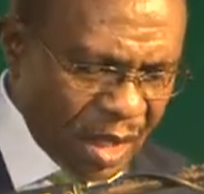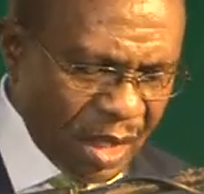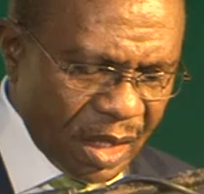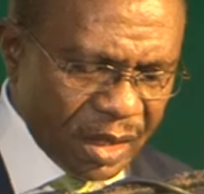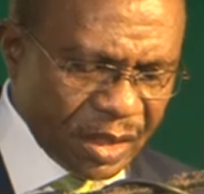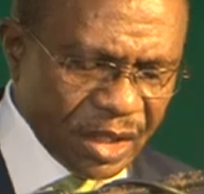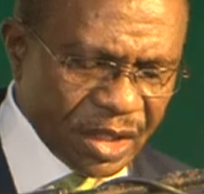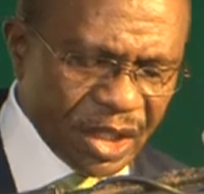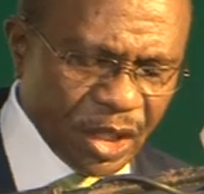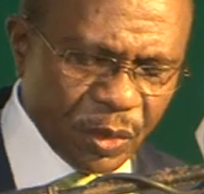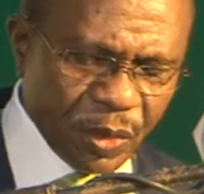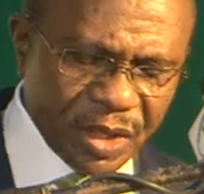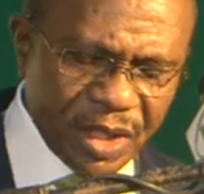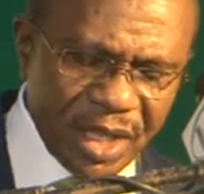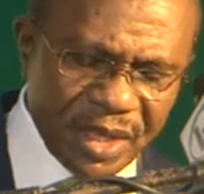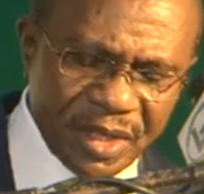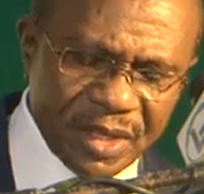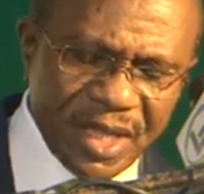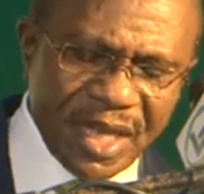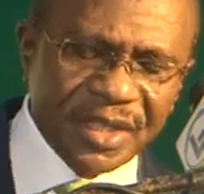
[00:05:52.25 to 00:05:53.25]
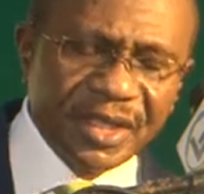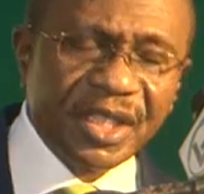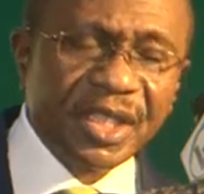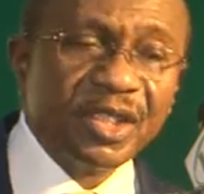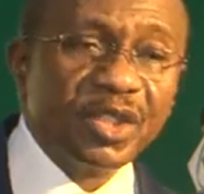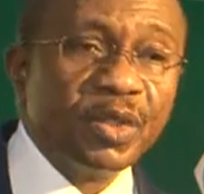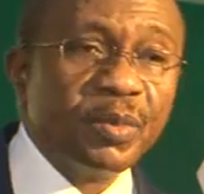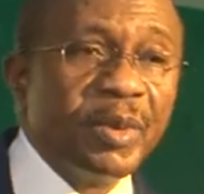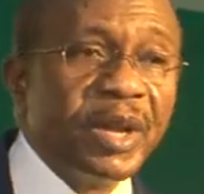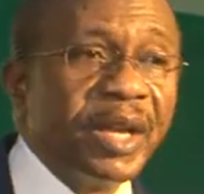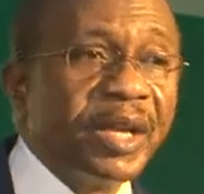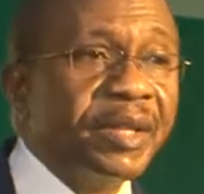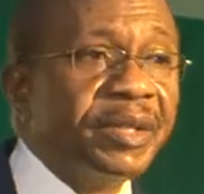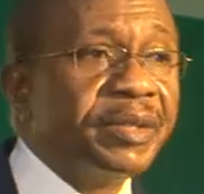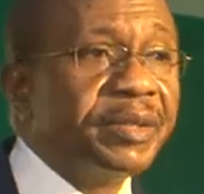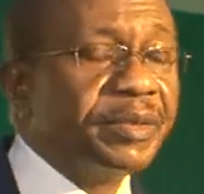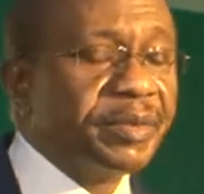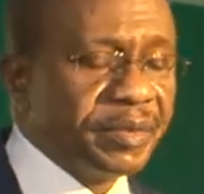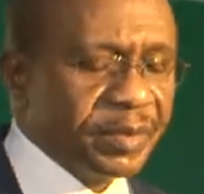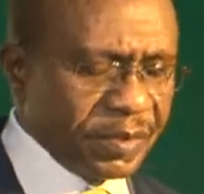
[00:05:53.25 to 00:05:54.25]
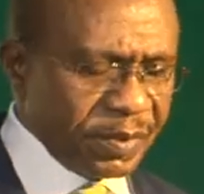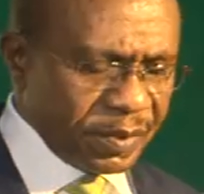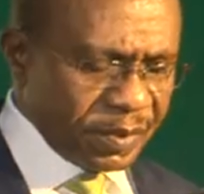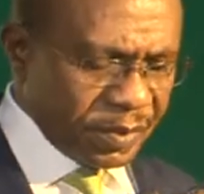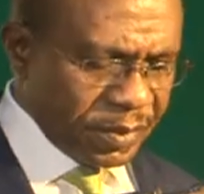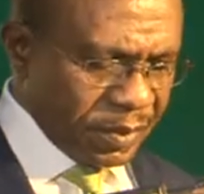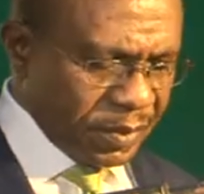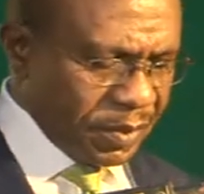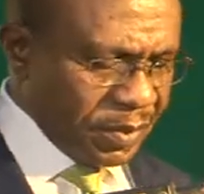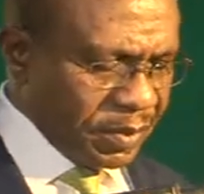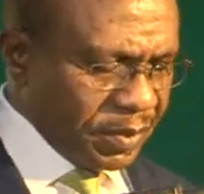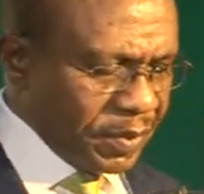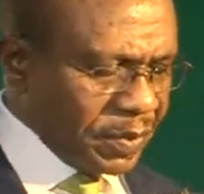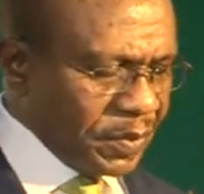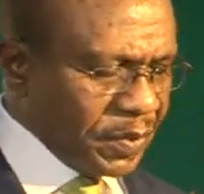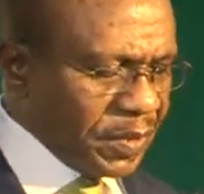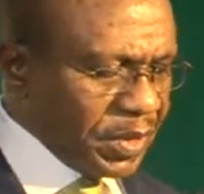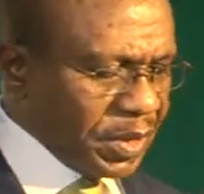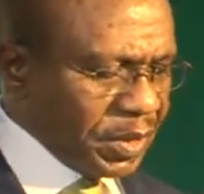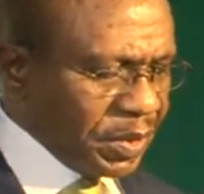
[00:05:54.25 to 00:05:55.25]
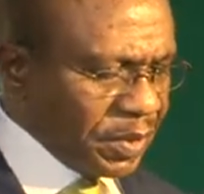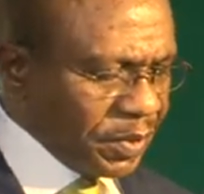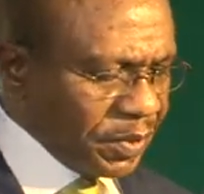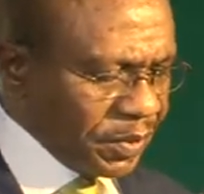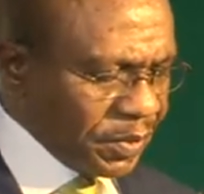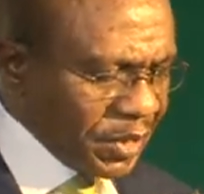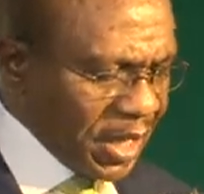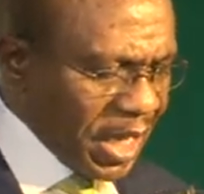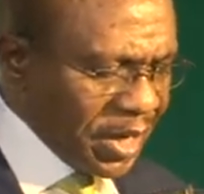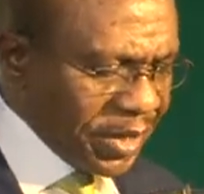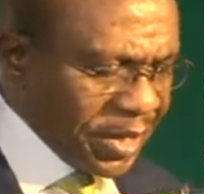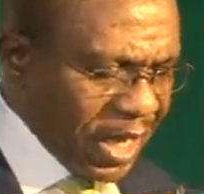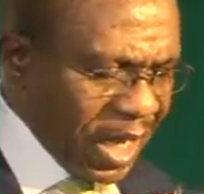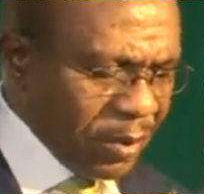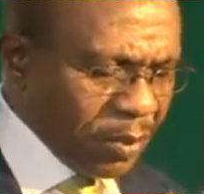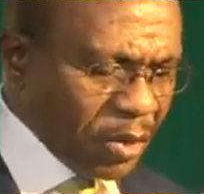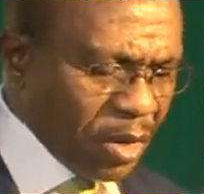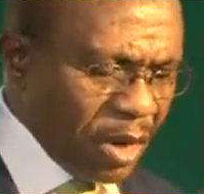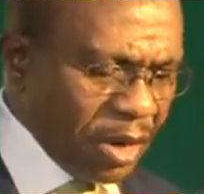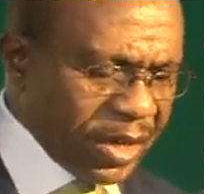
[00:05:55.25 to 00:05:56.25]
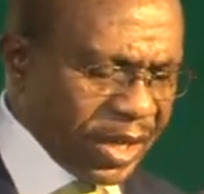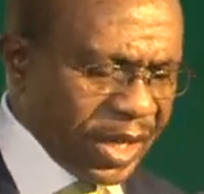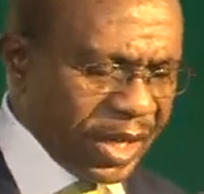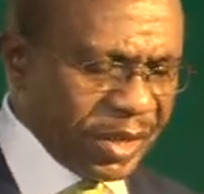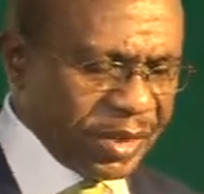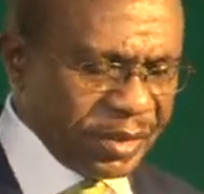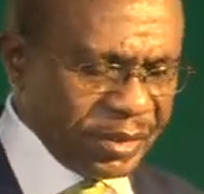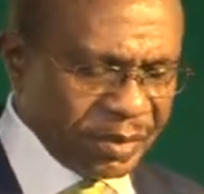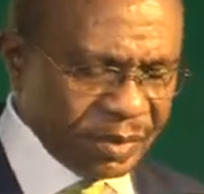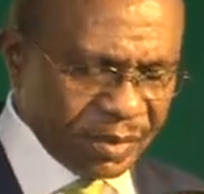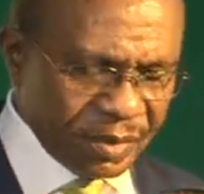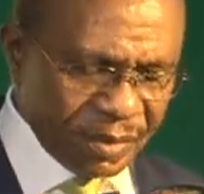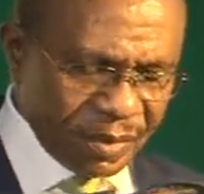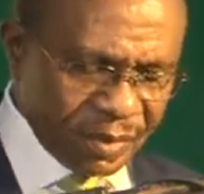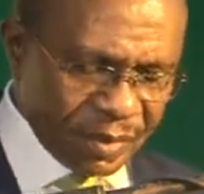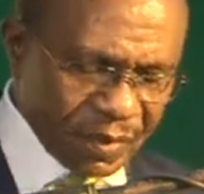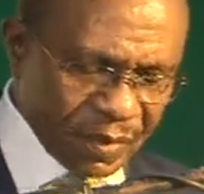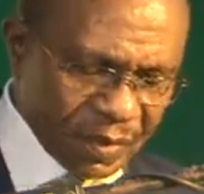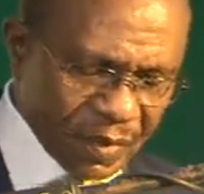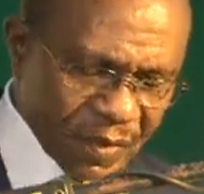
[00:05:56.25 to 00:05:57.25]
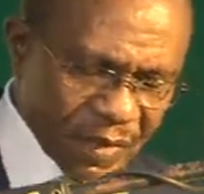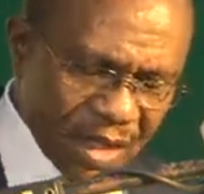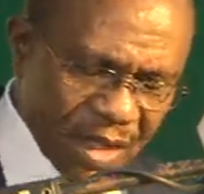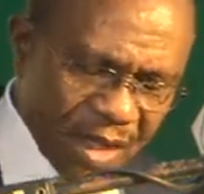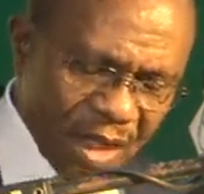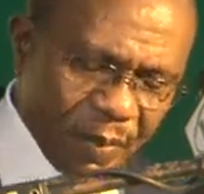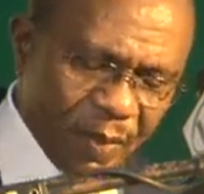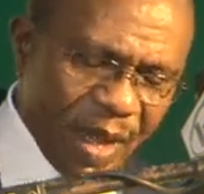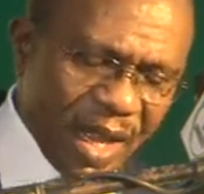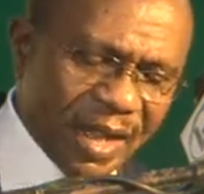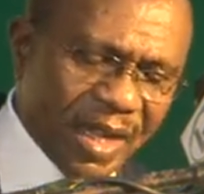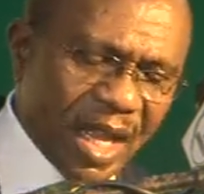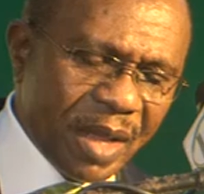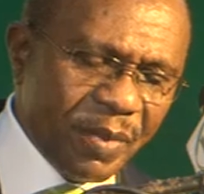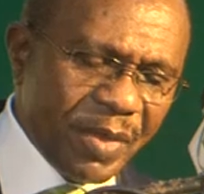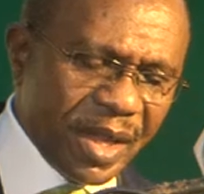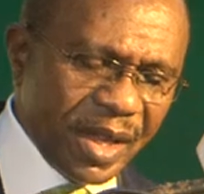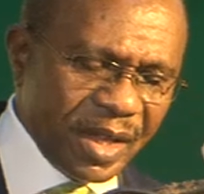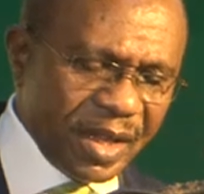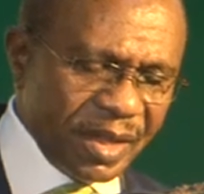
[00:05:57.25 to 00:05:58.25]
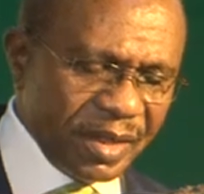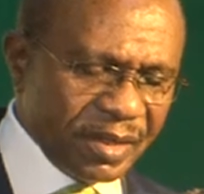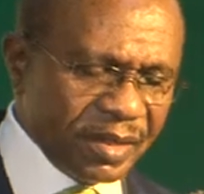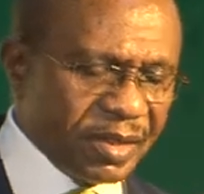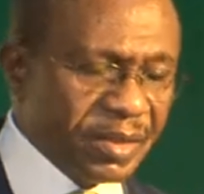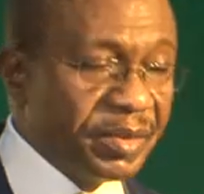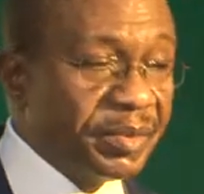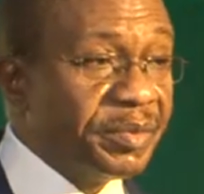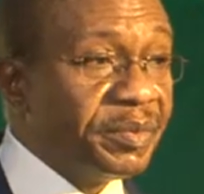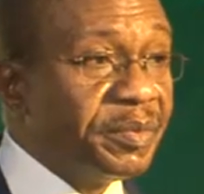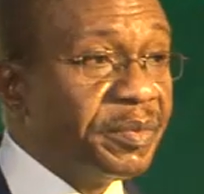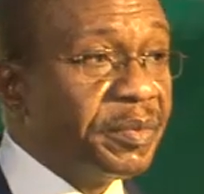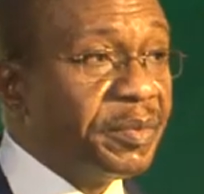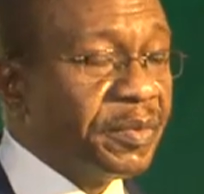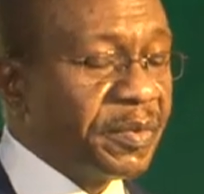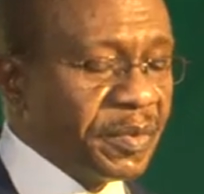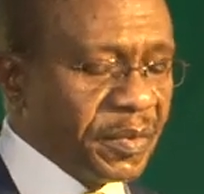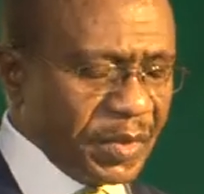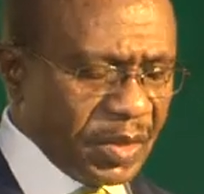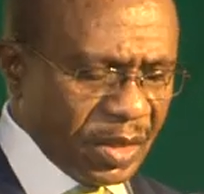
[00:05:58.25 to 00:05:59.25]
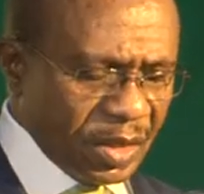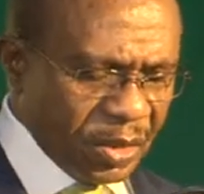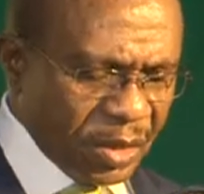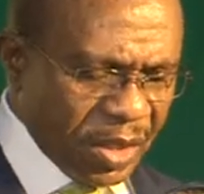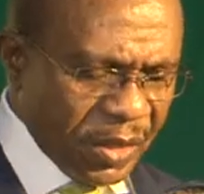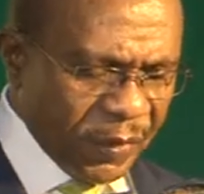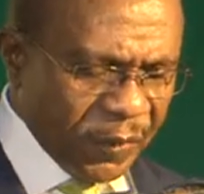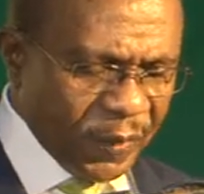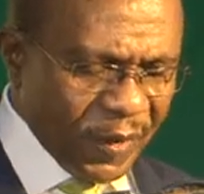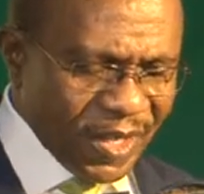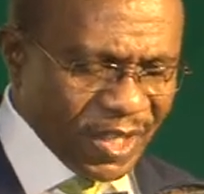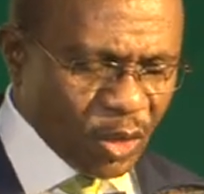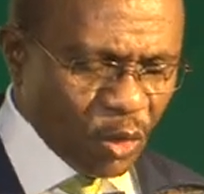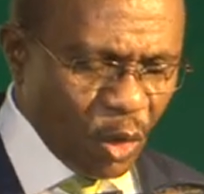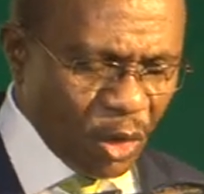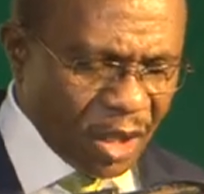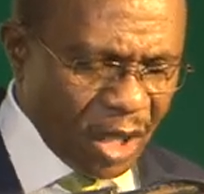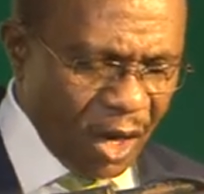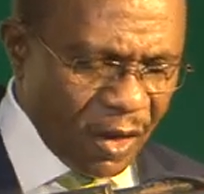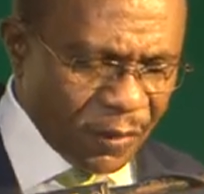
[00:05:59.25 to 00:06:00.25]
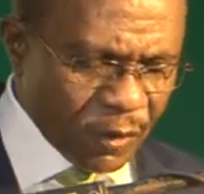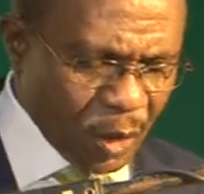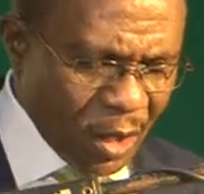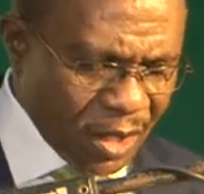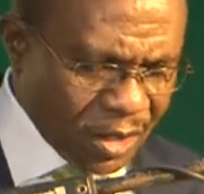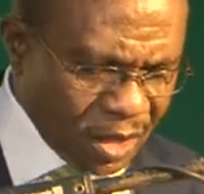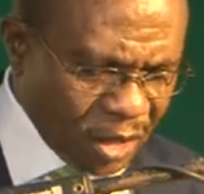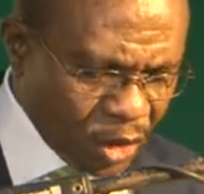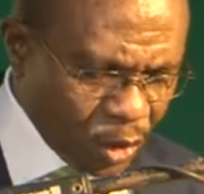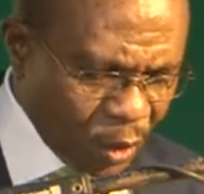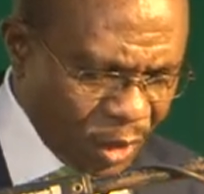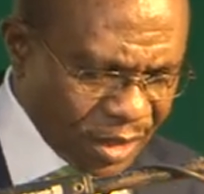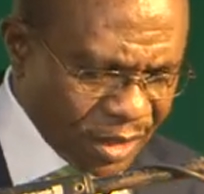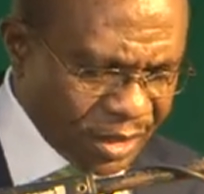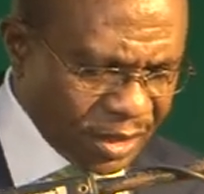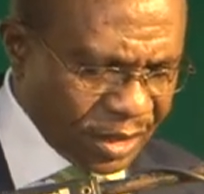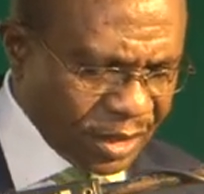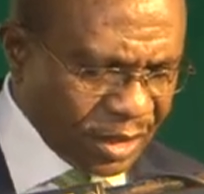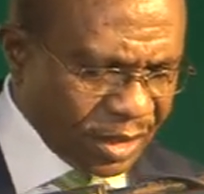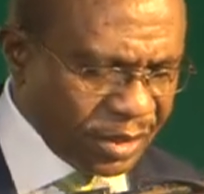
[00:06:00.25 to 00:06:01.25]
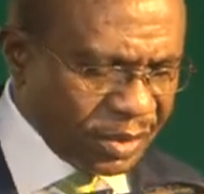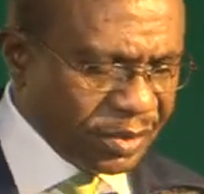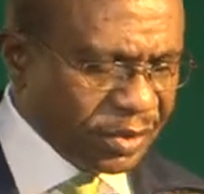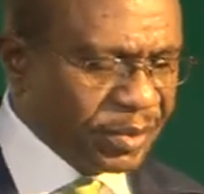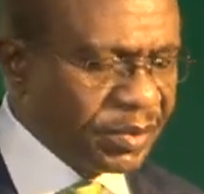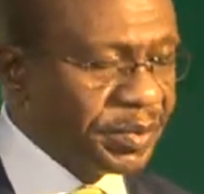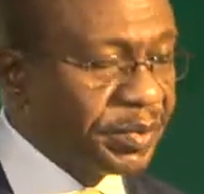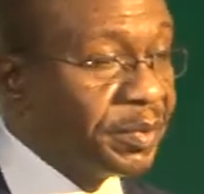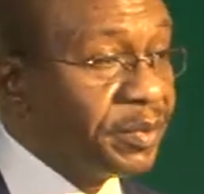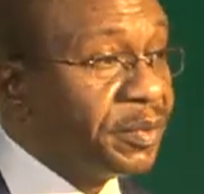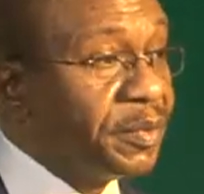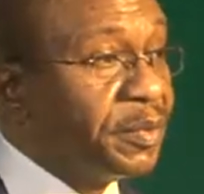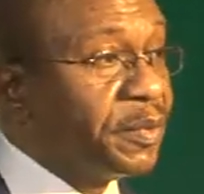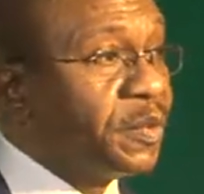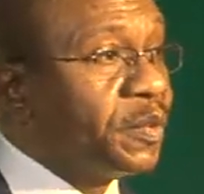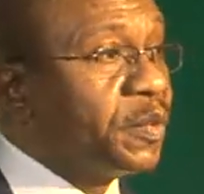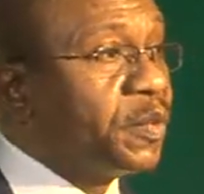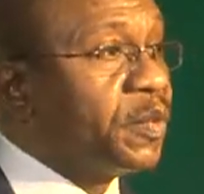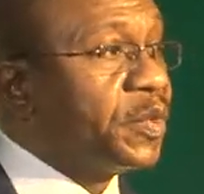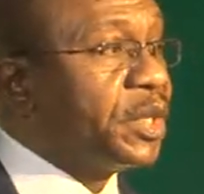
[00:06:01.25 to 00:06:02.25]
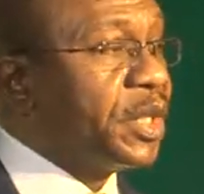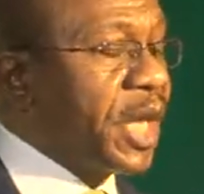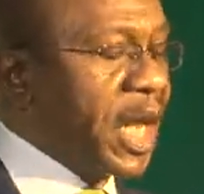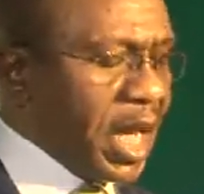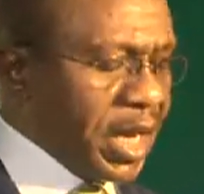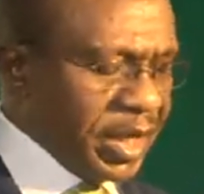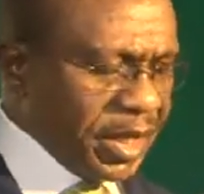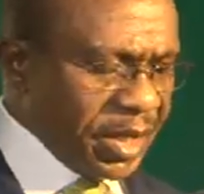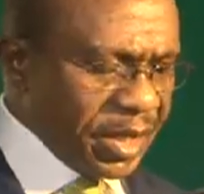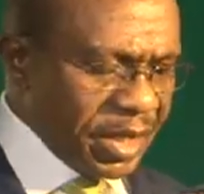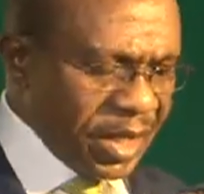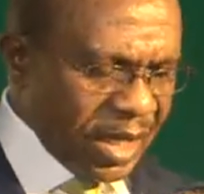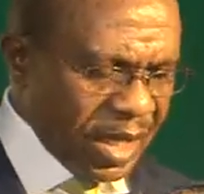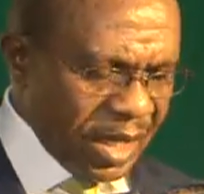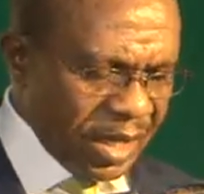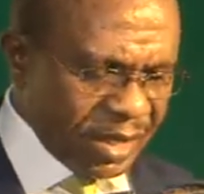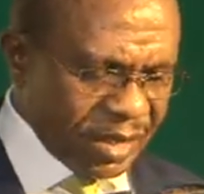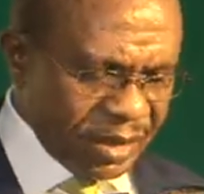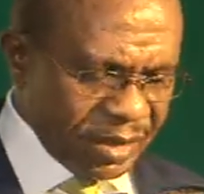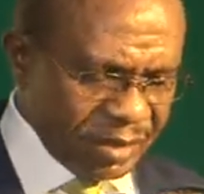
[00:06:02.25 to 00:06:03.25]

Distinguished ladies and gentlemen, then came knocking the pandemic during the first quarter of 2020, and indeed,